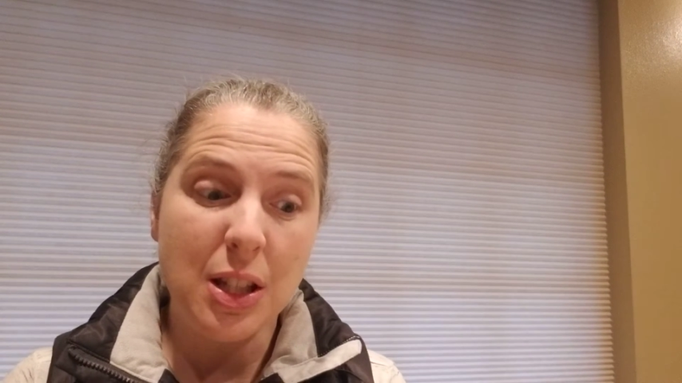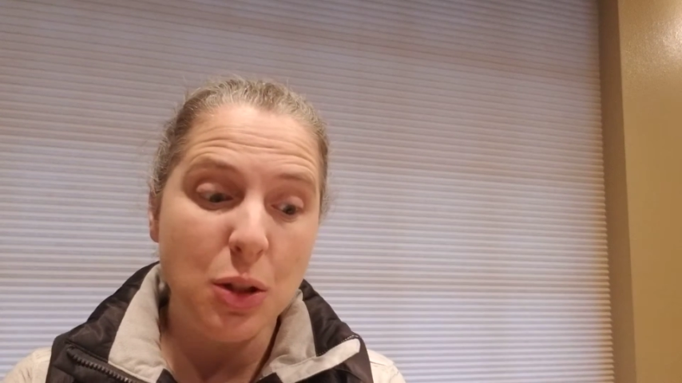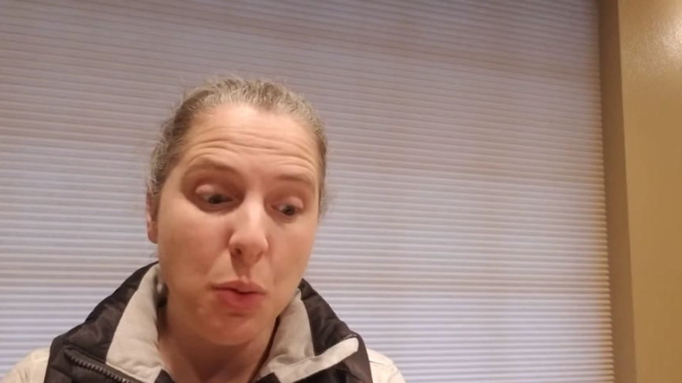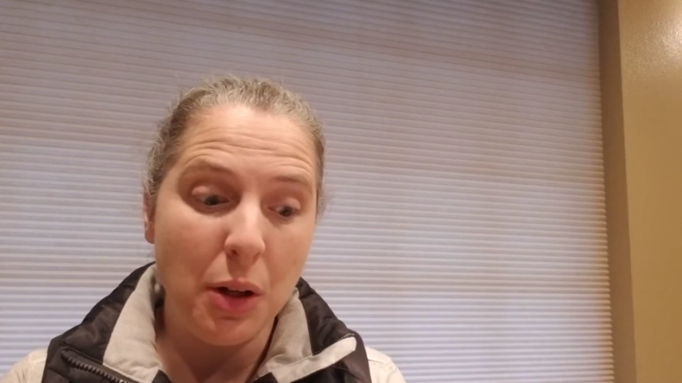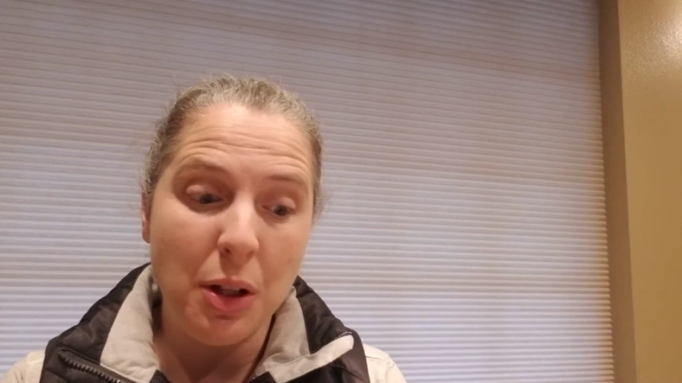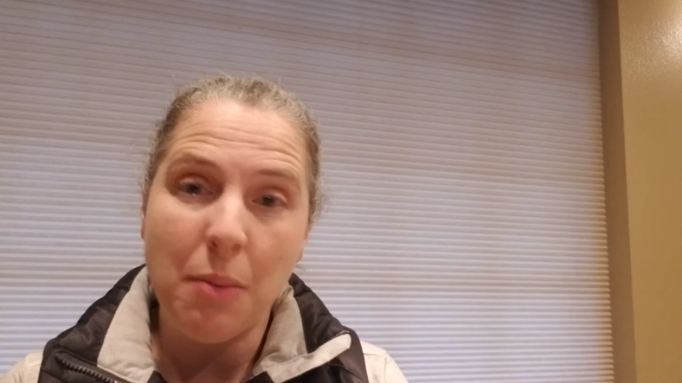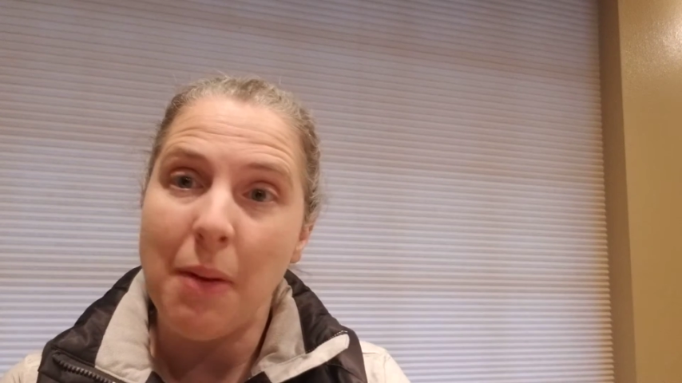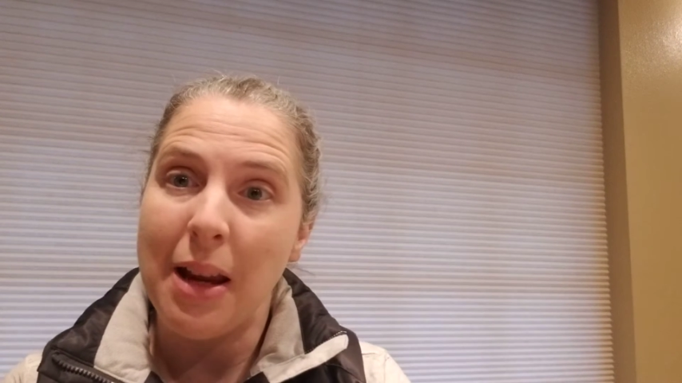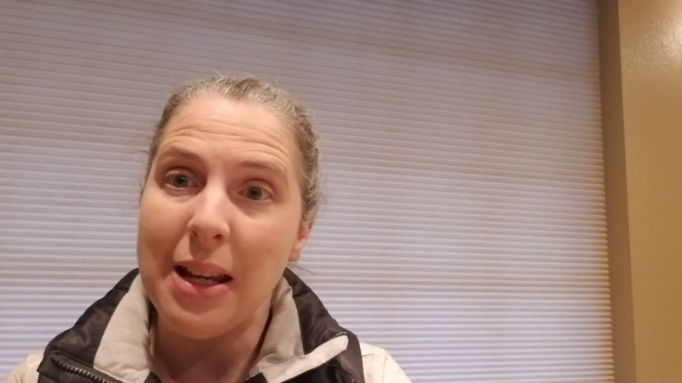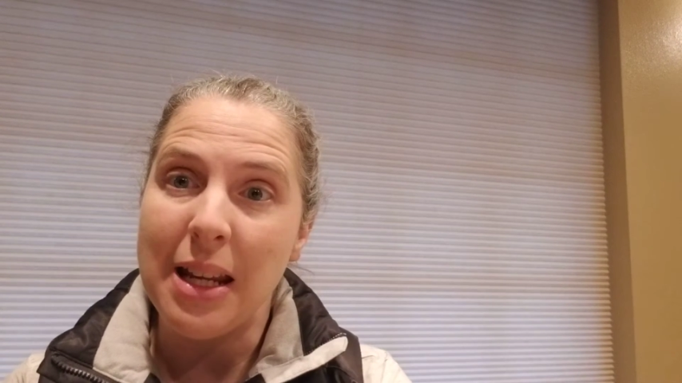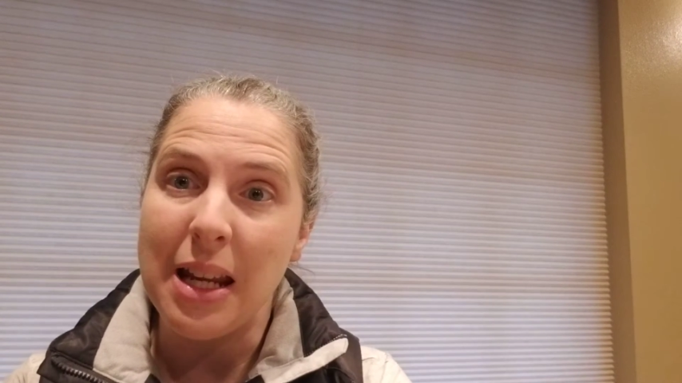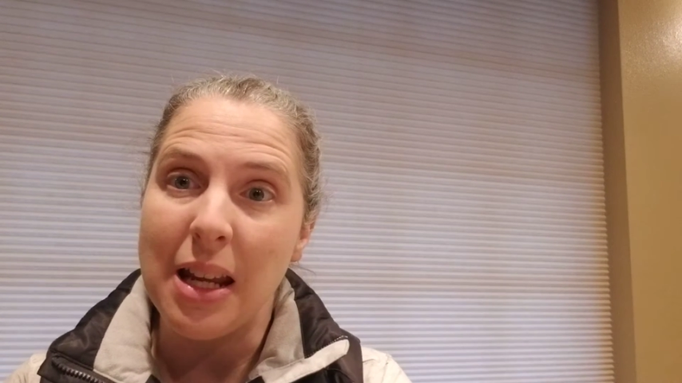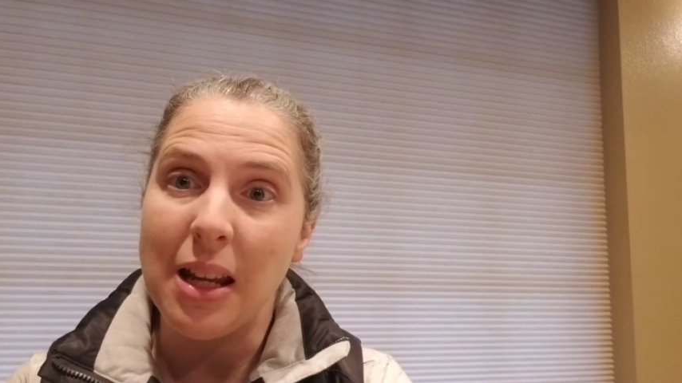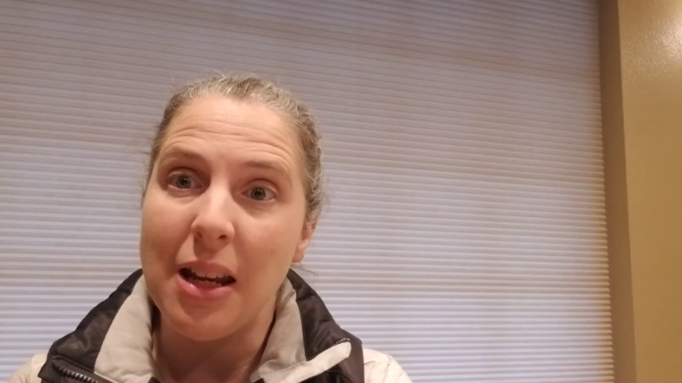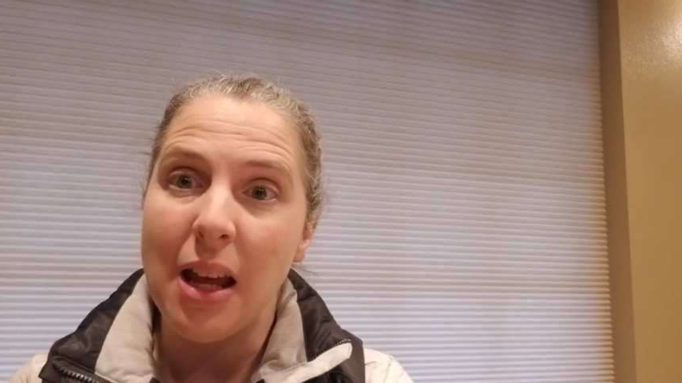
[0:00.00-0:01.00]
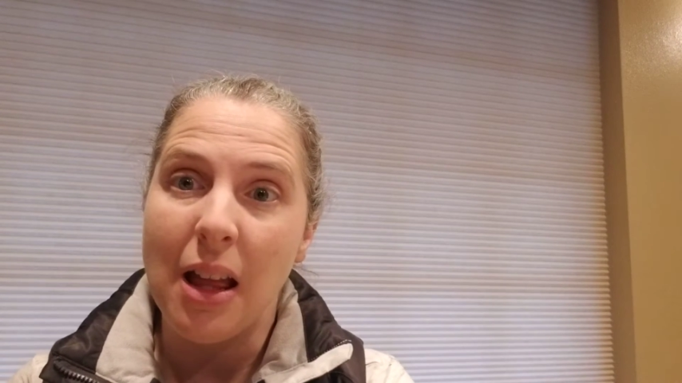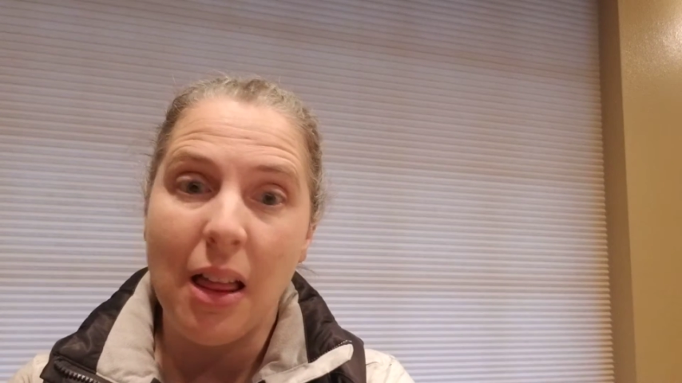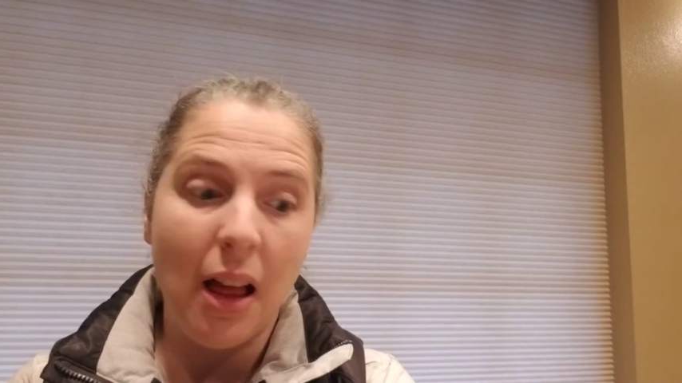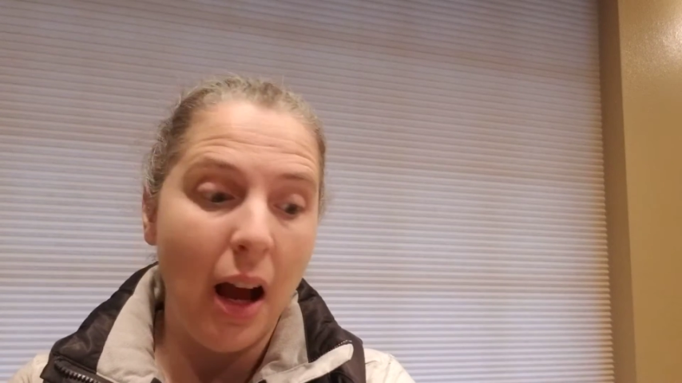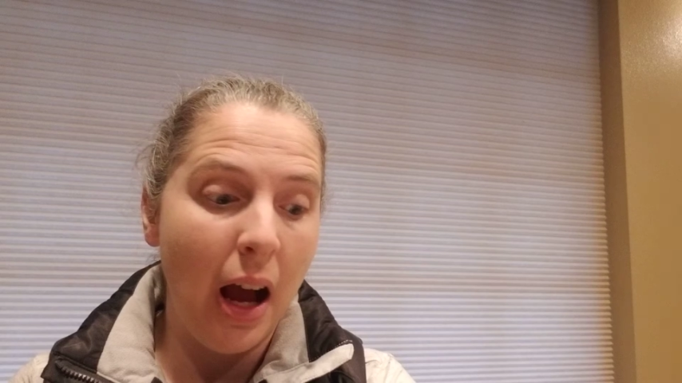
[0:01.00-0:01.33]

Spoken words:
is where you may need